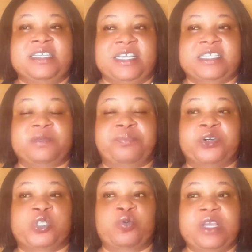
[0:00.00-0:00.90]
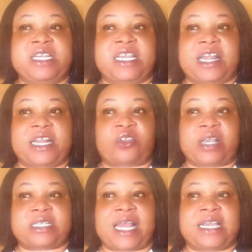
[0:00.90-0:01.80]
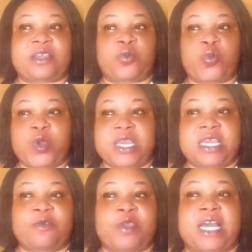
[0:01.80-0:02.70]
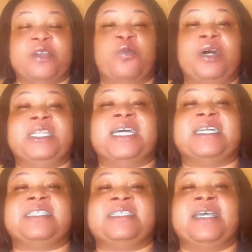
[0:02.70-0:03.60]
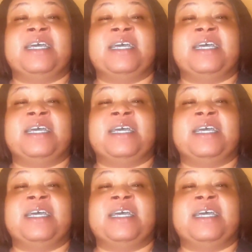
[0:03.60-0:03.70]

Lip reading: Yes, but we the creator is like we are the one that